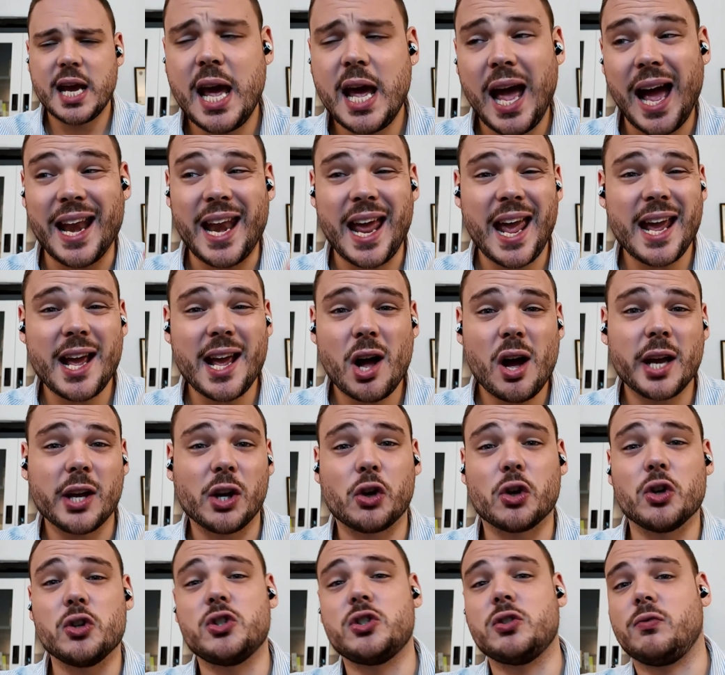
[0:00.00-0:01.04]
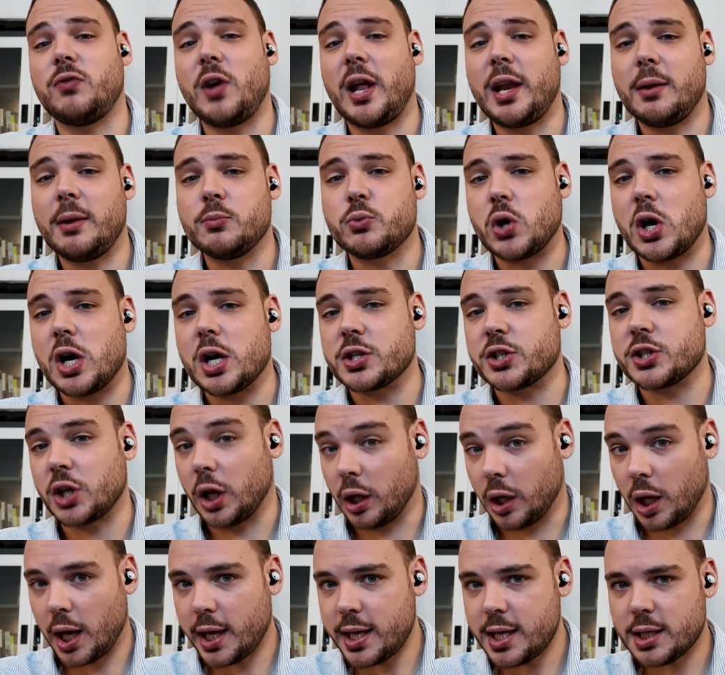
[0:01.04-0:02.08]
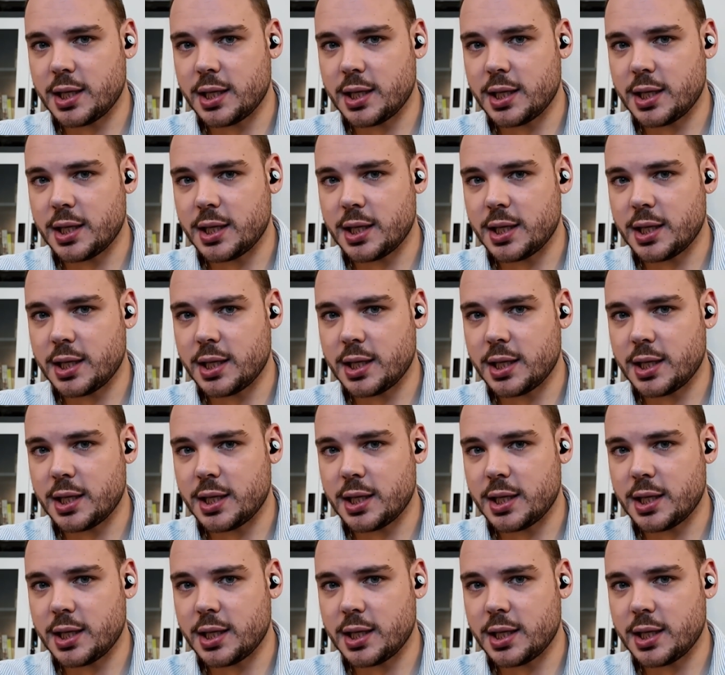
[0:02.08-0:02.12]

and AI could develop drugs like